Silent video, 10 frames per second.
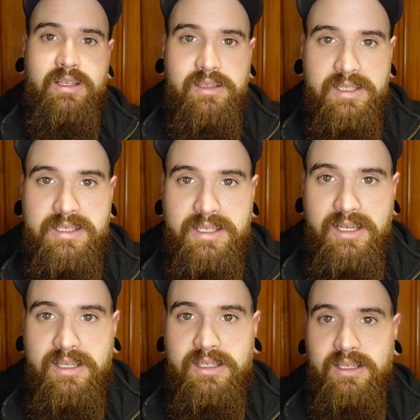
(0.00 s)
let's
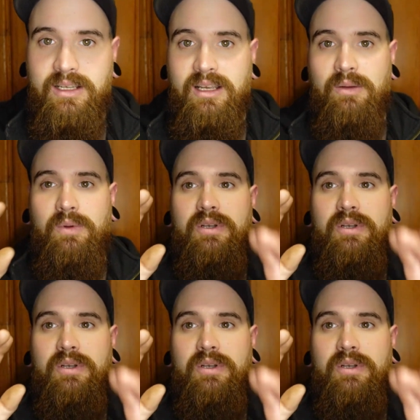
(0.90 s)
say I want to